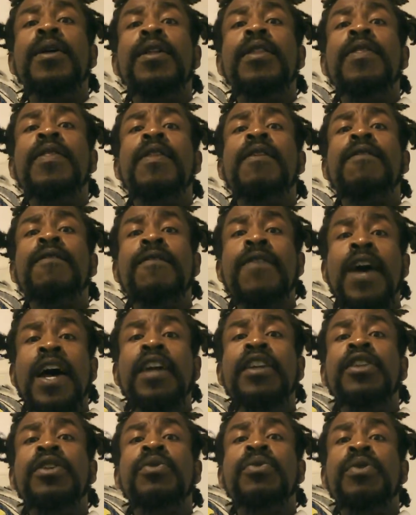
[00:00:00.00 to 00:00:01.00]
the
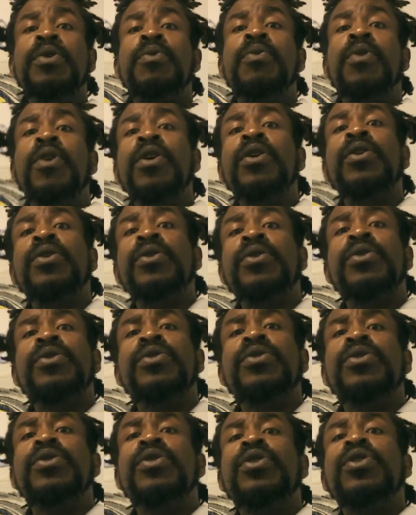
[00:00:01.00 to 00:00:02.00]
factory
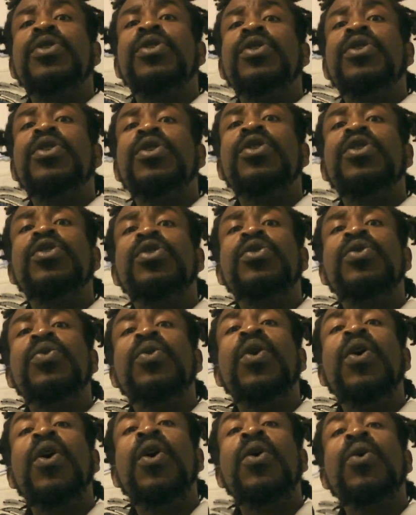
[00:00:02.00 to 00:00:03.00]
workers to
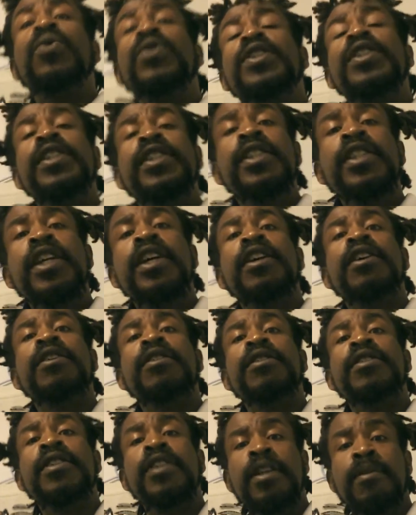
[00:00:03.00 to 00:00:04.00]
own
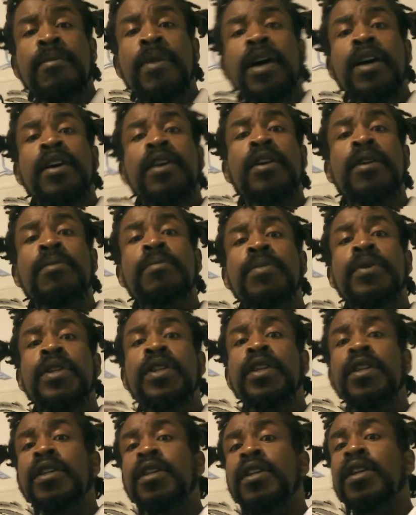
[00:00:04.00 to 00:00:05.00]
shares in my
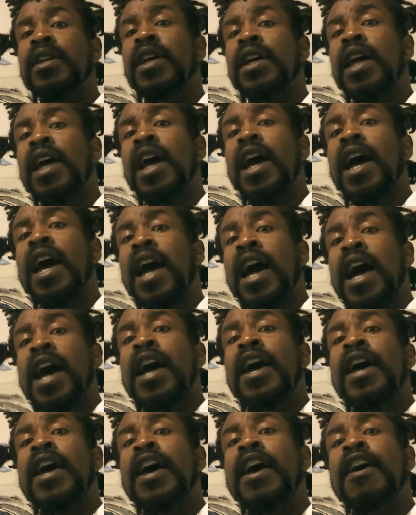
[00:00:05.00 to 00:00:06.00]
company.
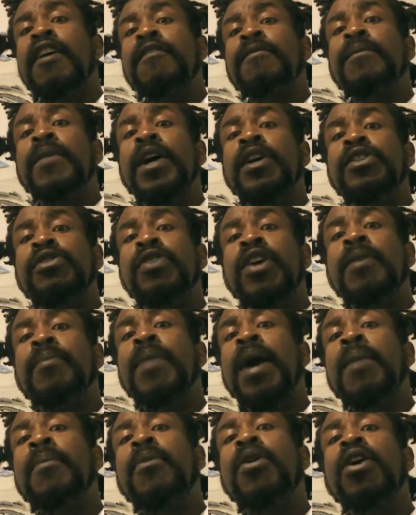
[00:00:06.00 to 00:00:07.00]
I have my trade,
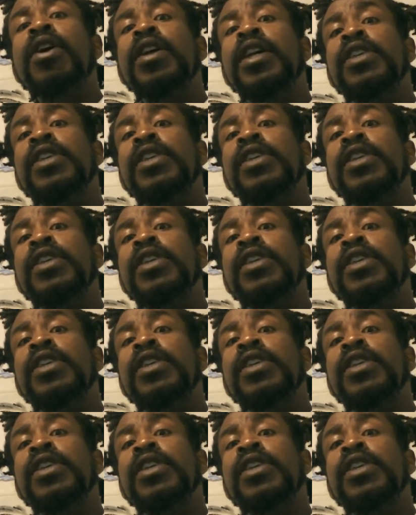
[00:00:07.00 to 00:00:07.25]
my mark